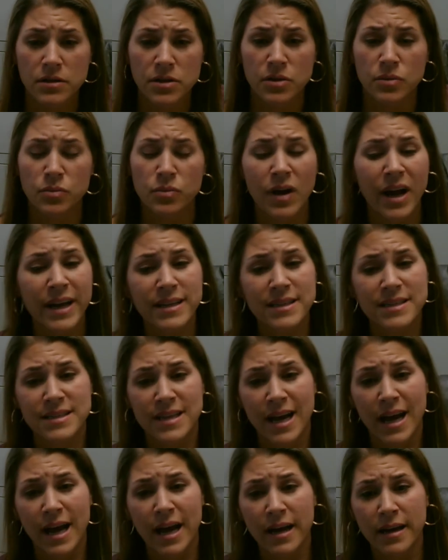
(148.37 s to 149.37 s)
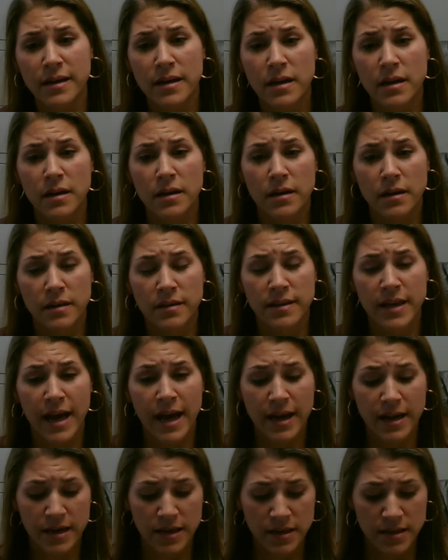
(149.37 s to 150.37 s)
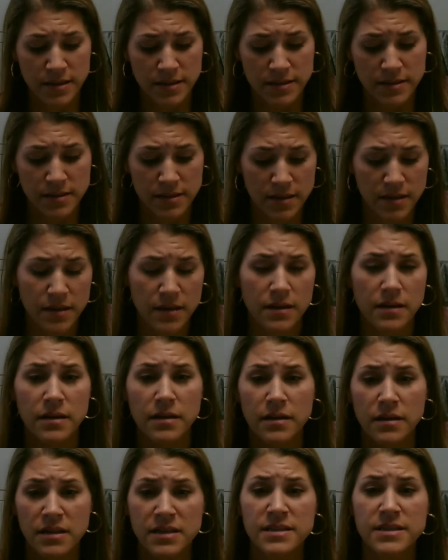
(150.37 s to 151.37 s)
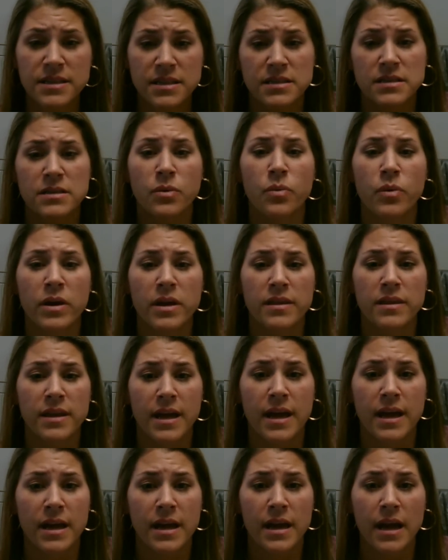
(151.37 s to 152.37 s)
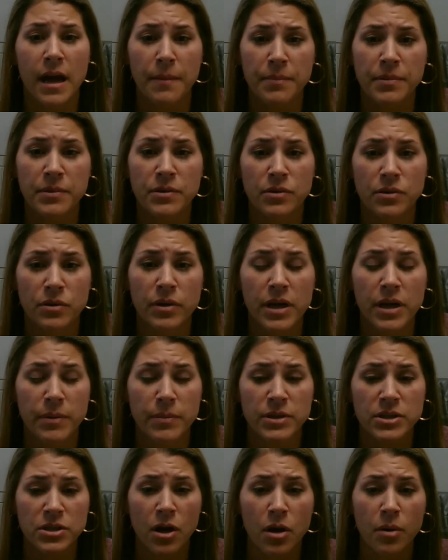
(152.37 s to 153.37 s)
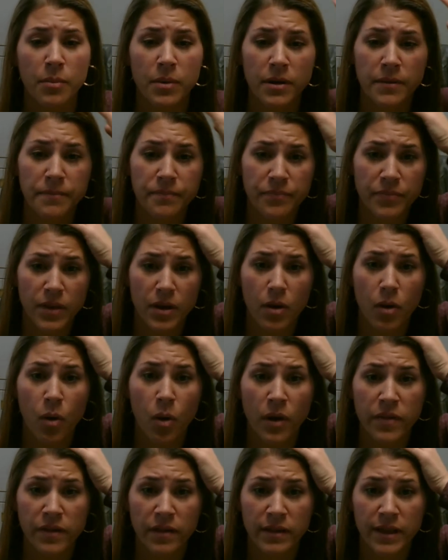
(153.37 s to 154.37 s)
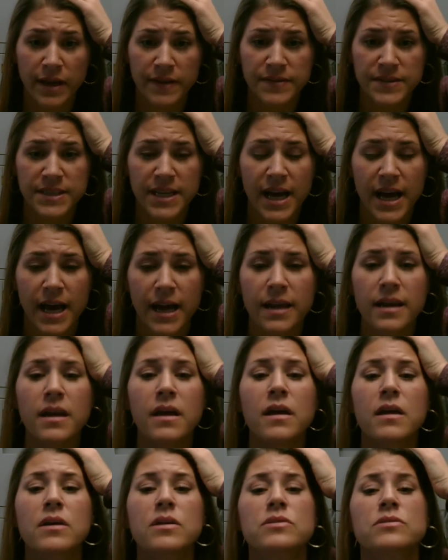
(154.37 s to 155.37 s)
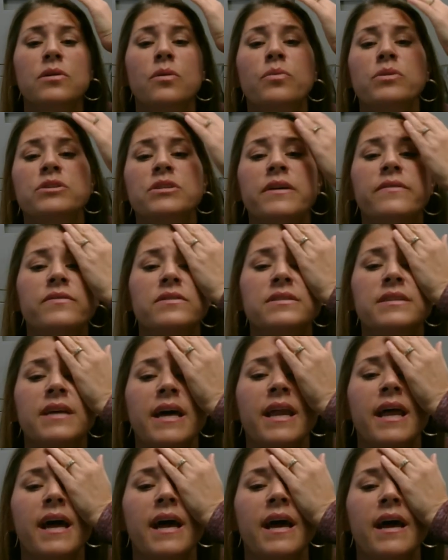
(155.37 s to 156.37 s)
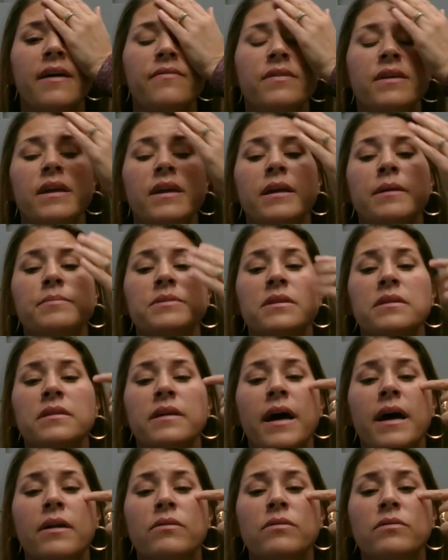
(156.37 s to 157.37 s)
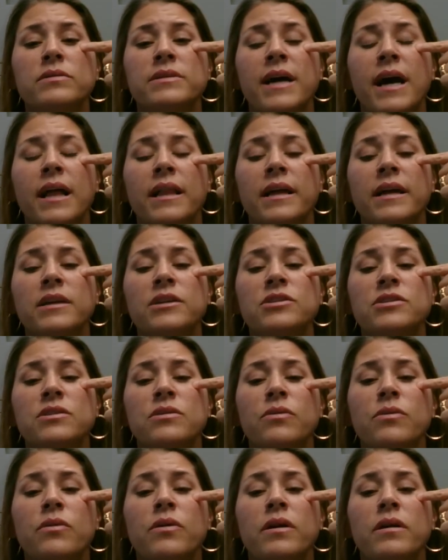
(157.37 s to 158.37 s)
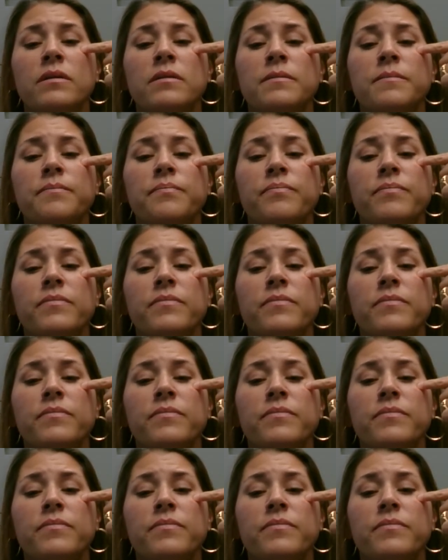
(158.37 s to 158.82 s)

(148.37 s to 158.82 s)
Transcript: the right side. That is consistent with a epidural hematoma on the left side. So whichever side I have the ipsilateral dilation on,